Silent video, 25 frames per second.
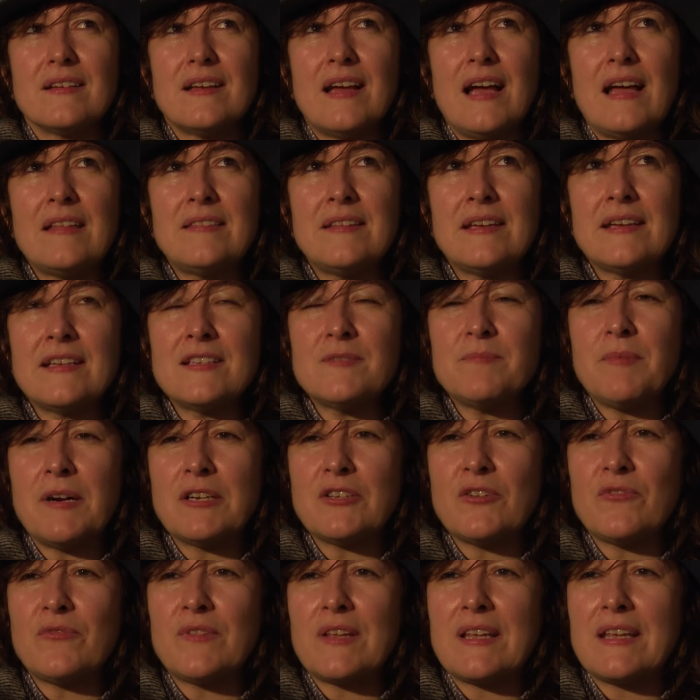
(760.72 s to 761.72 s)
I think it's
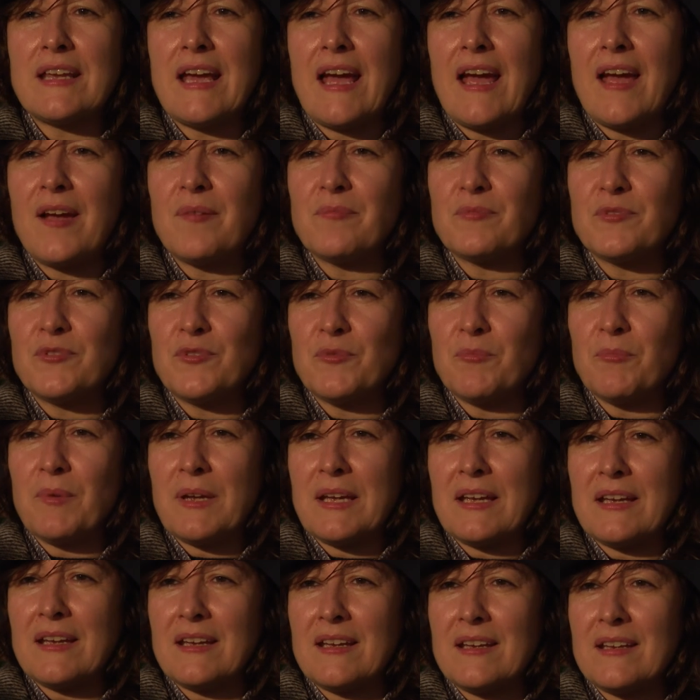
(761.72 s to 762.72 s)
part of the game to
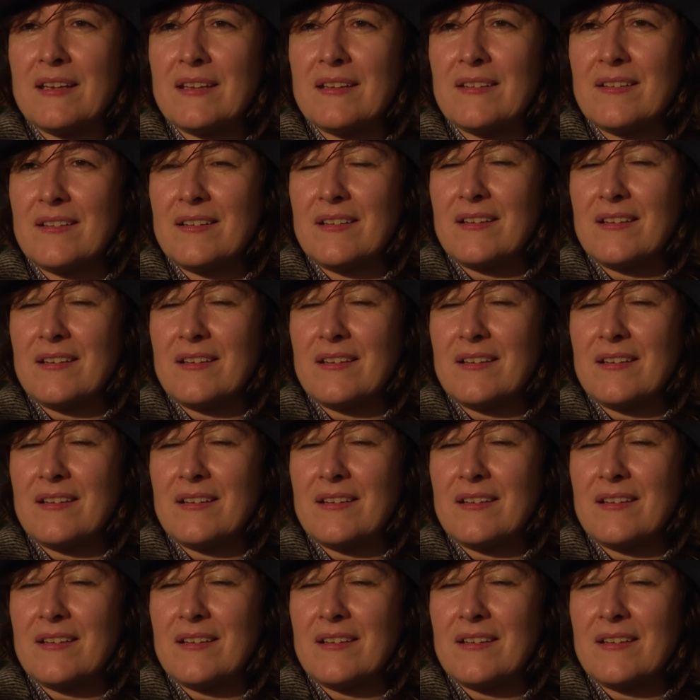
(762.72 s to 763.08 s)
be